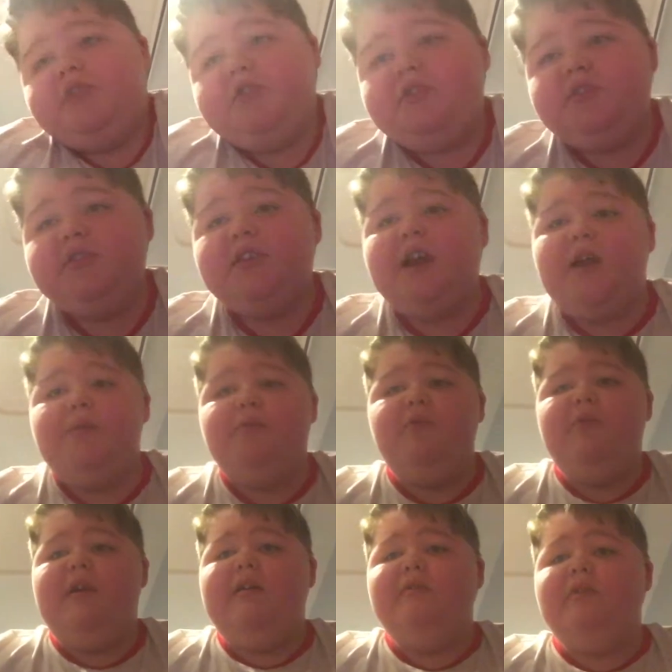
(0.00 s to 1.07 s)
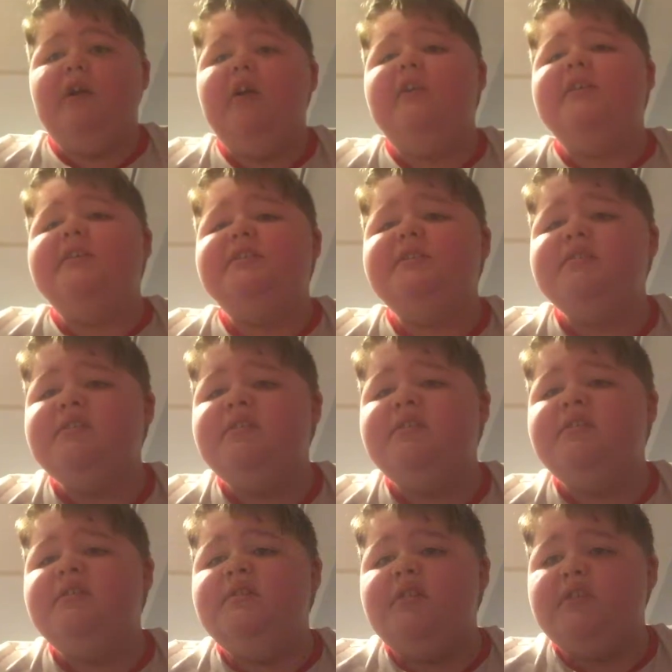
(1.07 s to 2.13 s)
turn the camera on, guys.
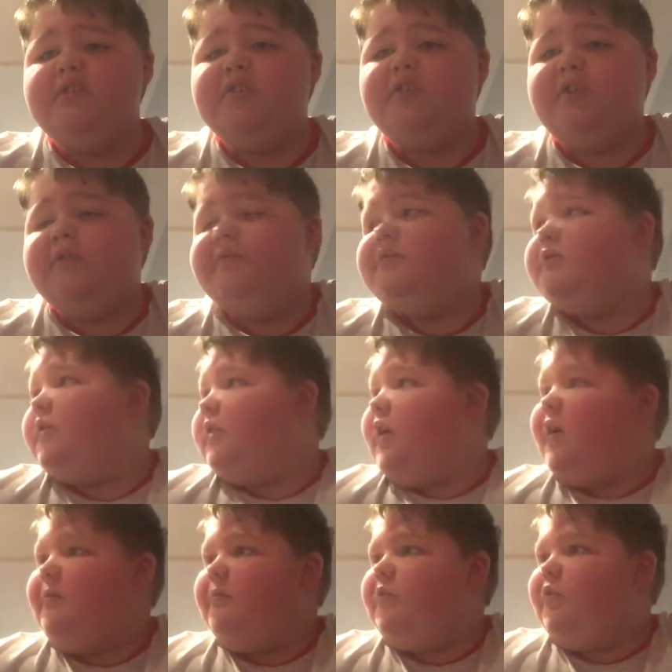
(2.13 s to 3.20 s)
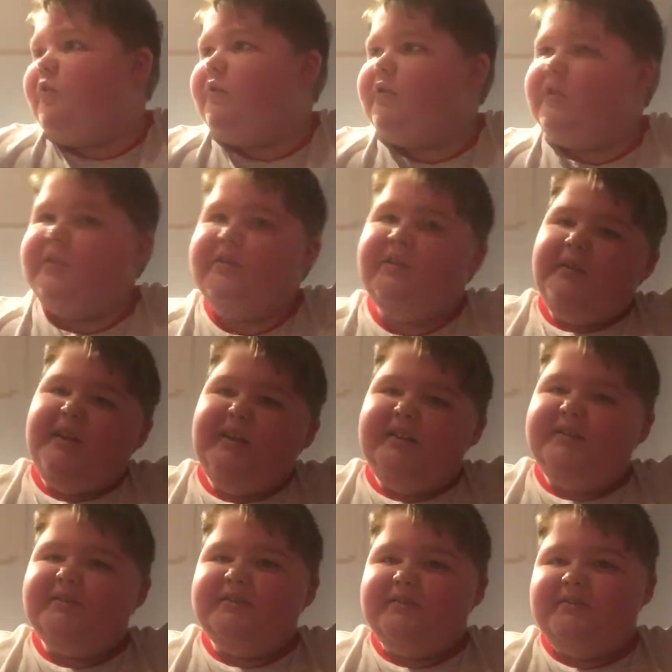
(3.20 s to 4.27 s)
I show the alarm clock and
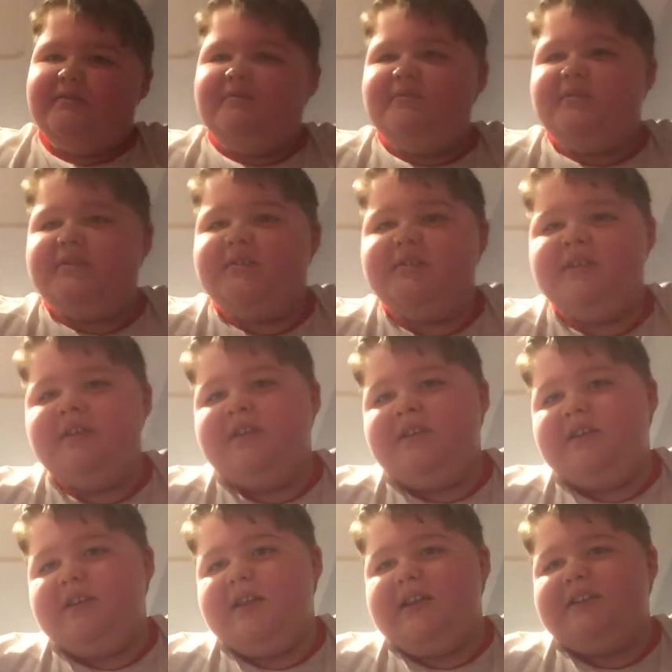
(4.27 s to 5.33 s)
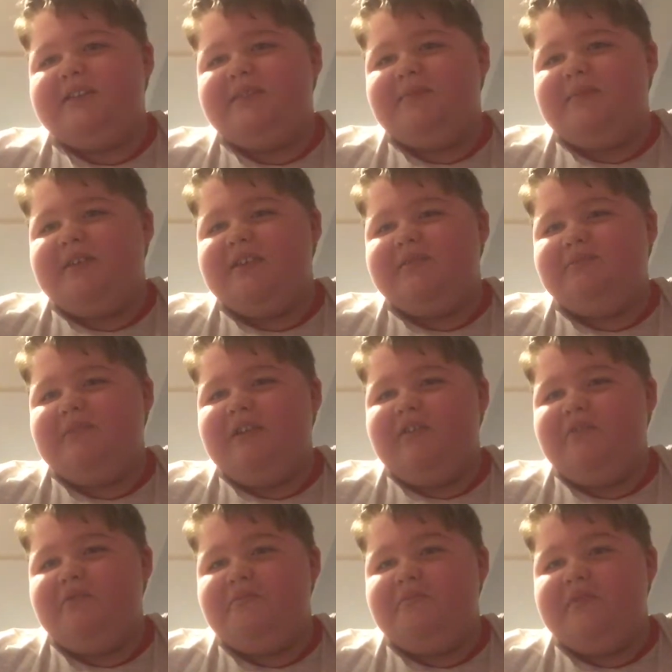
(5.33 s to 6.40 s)
Ben is next to me as well,
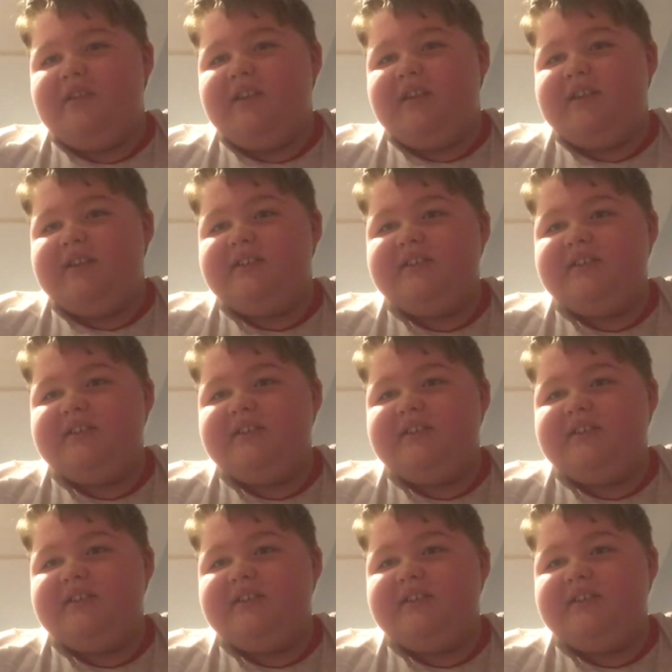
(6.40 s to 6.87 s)
opening his